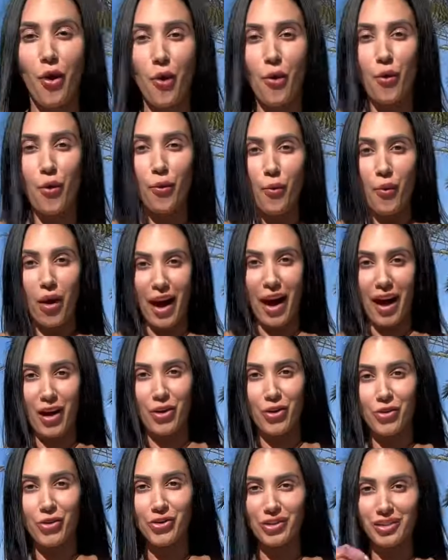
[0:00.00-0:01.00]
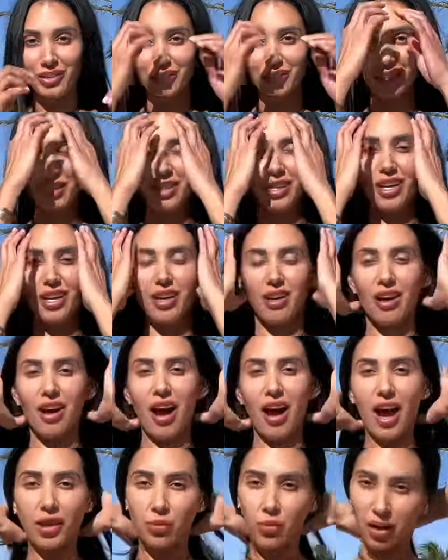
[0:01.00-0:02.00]
wow.
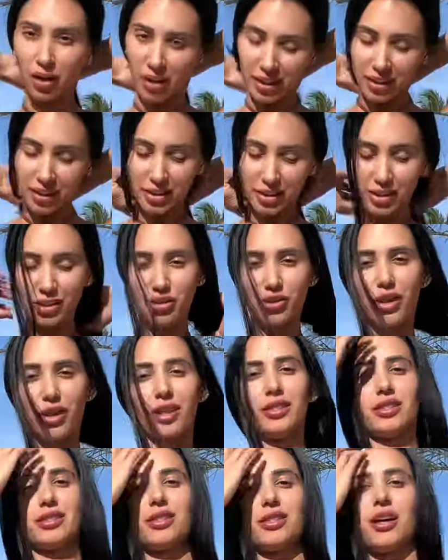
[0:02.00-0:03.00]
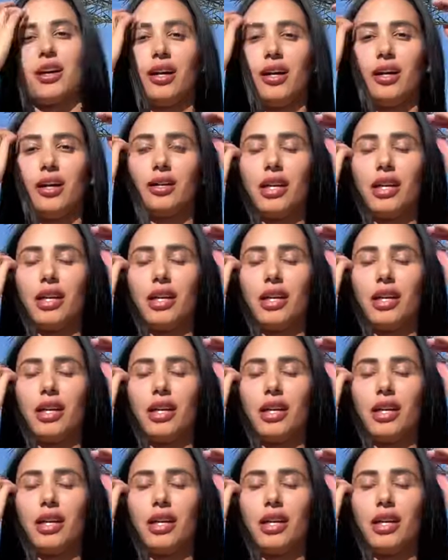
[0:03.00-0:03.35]
I wanted to try this on.